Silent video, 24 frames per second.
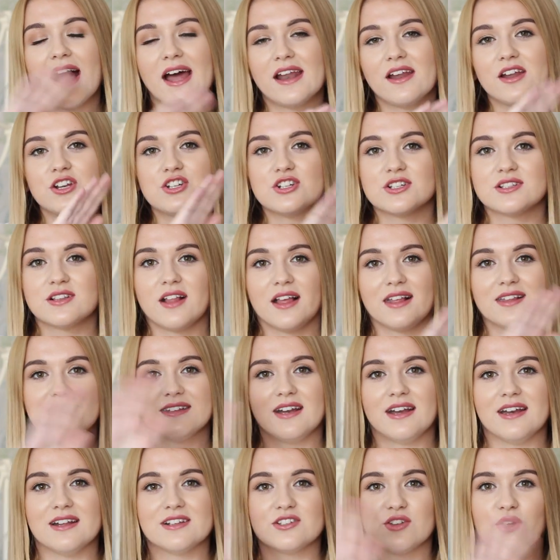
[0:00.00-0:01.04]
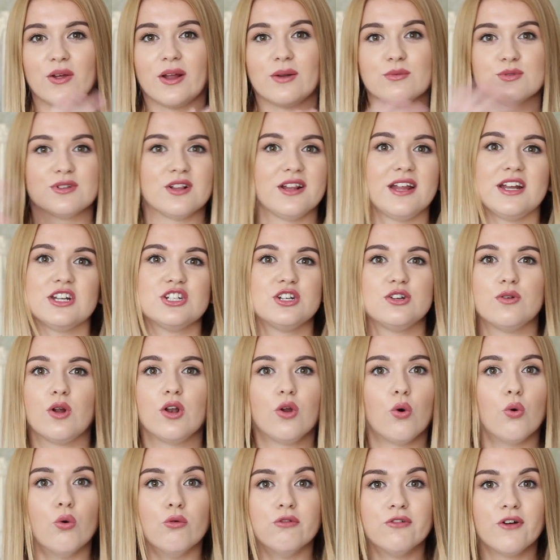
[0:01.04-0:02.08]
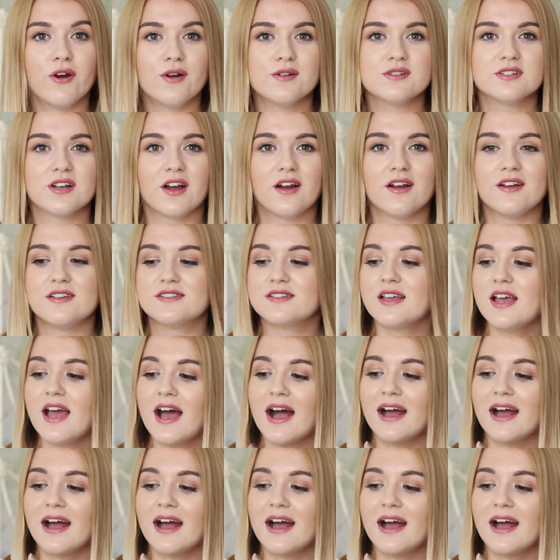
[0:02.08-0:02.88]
and I just like did it so it was literally all photos,